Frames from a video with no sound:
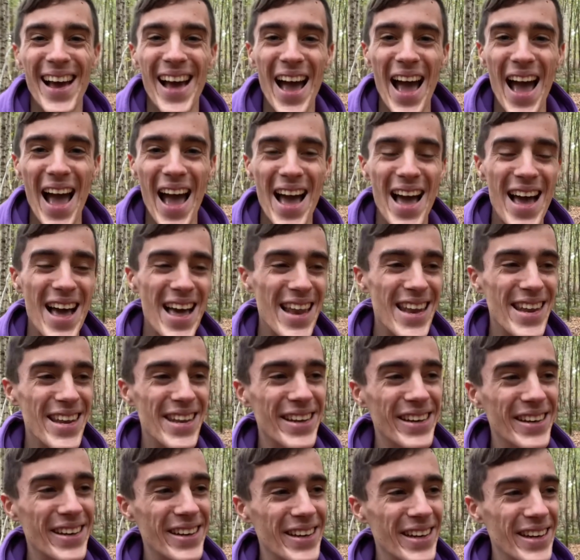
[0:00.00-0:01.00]
And
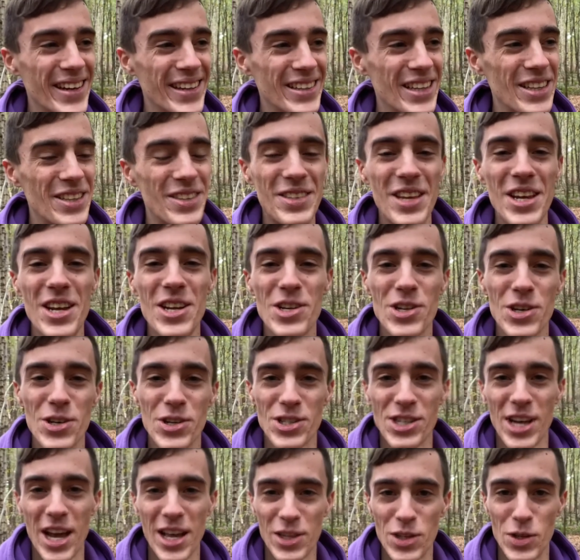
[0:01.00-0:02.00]
uh, the teacher
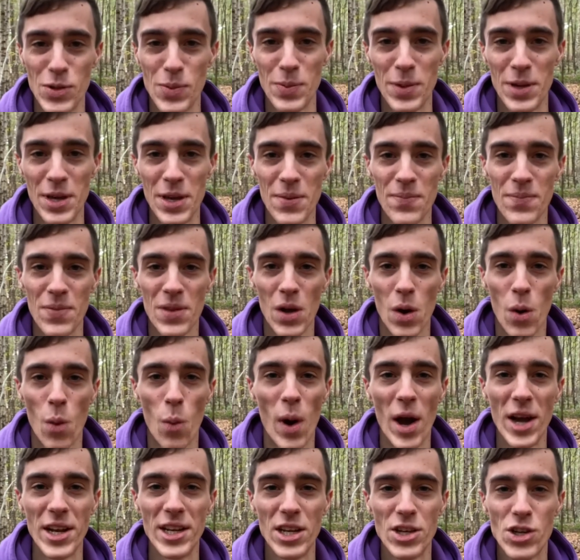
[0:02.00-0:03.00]
said to me,
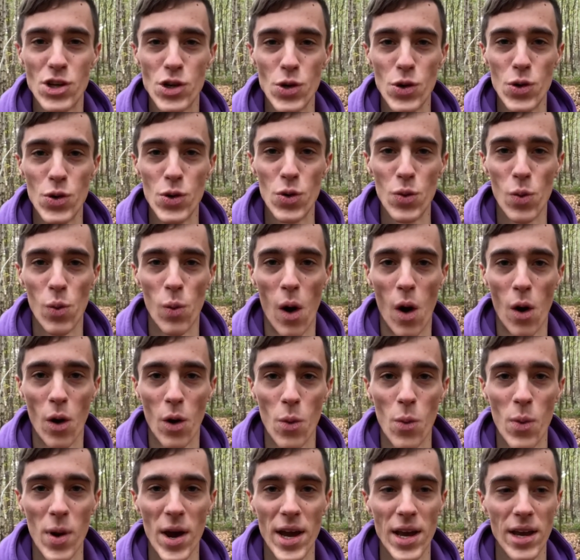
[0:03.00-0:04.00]
why did you walk
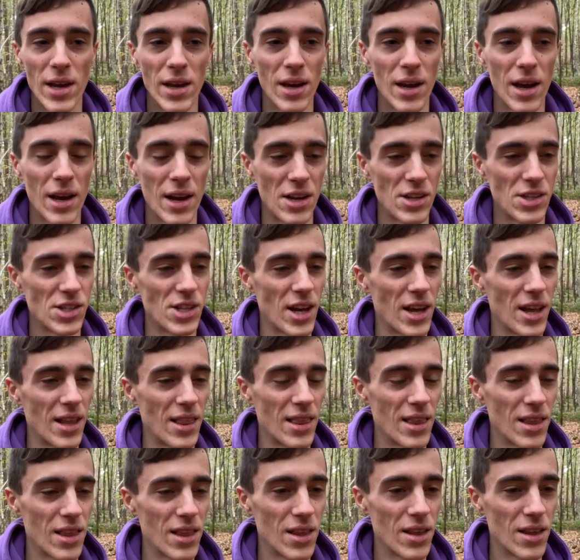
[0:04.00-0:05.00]
away? And I said,
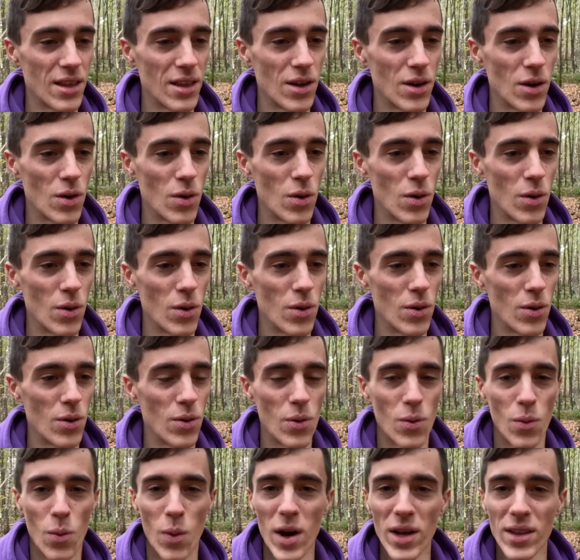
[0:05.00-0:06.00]

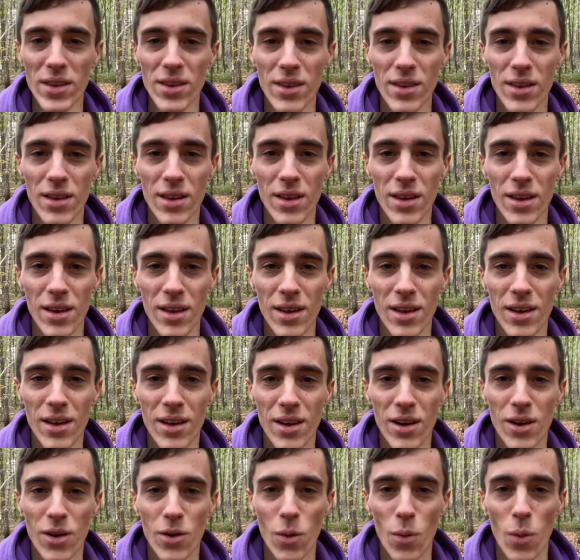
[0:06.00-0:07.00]
what?
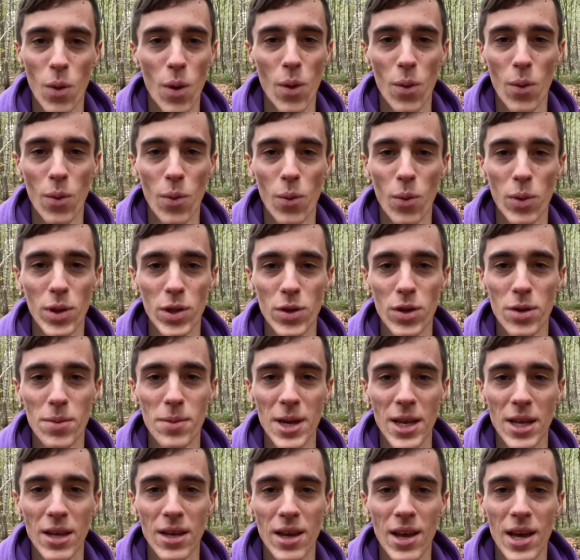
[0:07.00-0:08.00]
Wh what do you
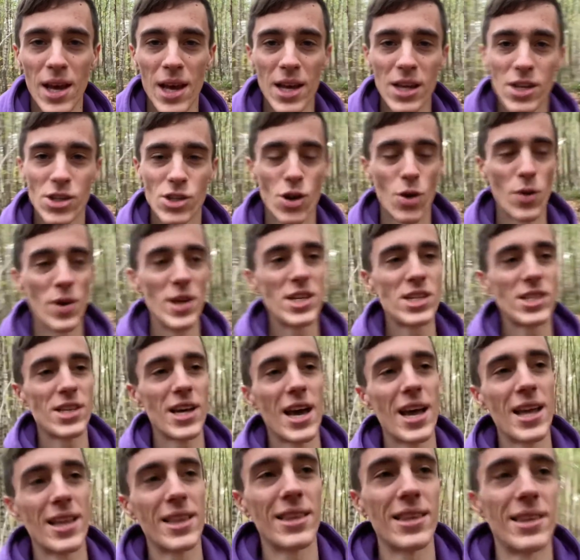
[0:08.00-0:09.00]
mean? So he
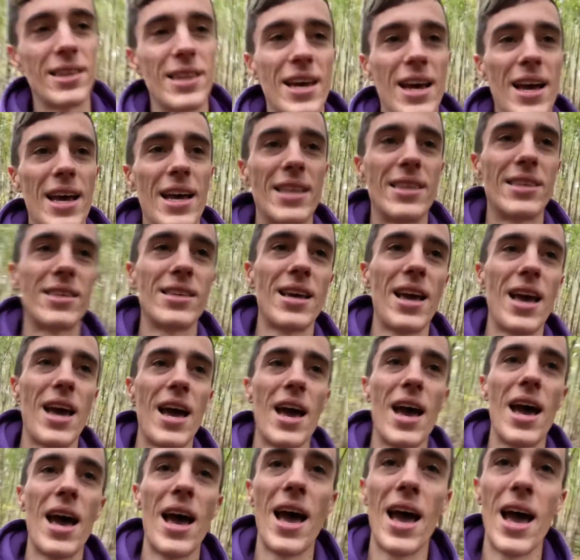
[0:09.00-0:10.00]
said that
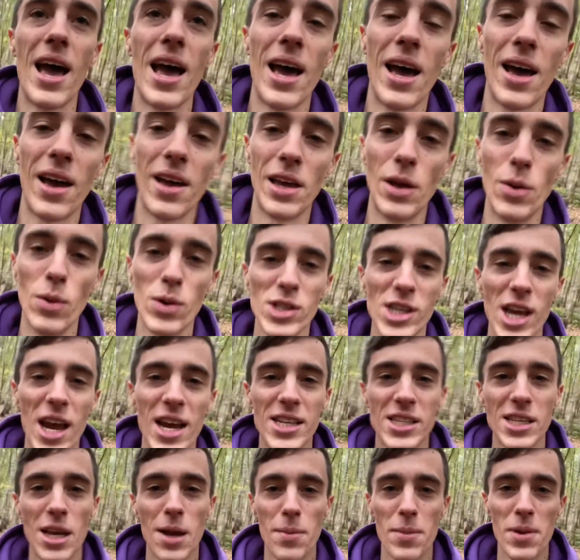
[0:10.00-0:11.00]
uh, he was
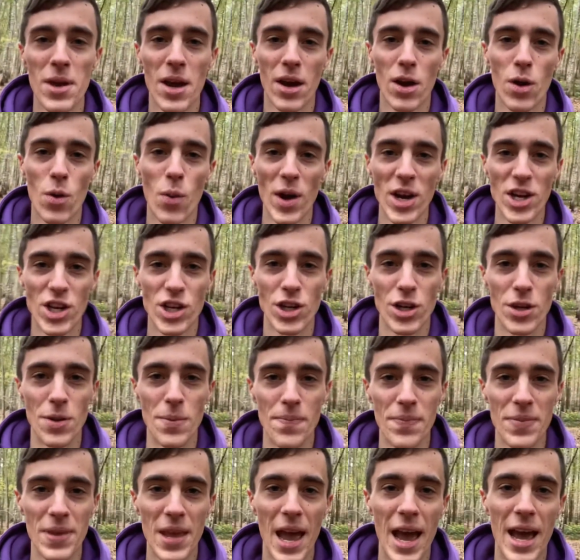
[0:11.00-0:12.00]
asking me a question
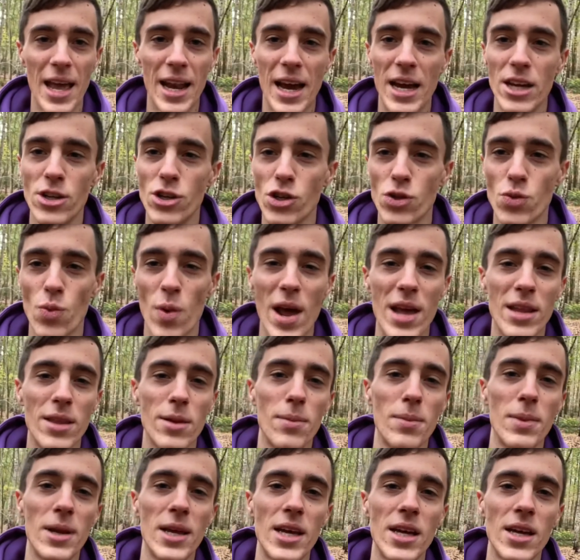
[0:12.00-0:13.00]
and I just
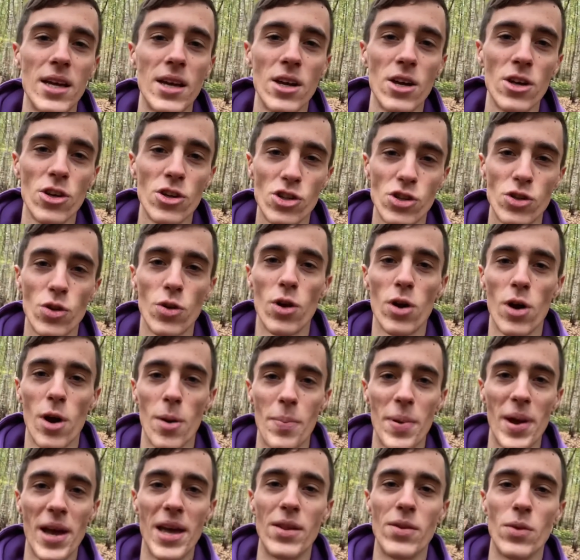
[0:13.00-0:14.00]
randomly stood up
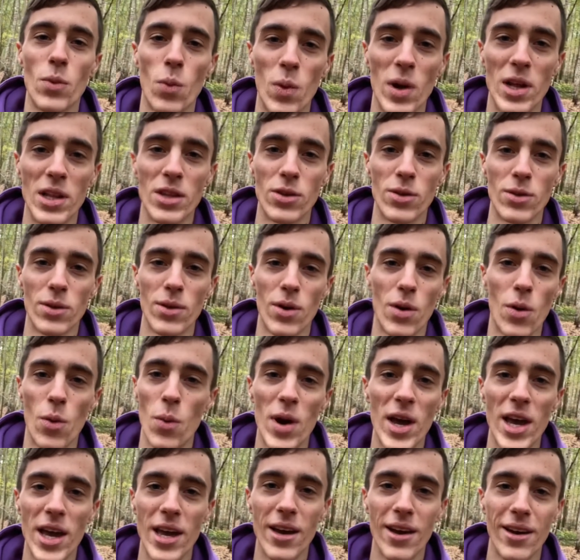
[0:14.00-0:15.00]
and went
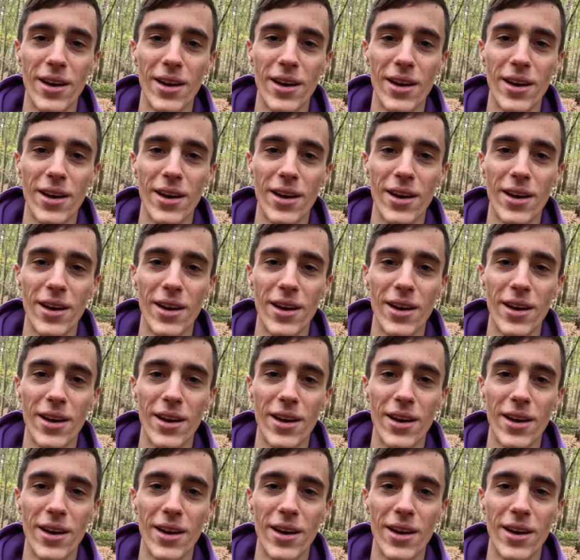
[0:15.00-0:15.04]
away.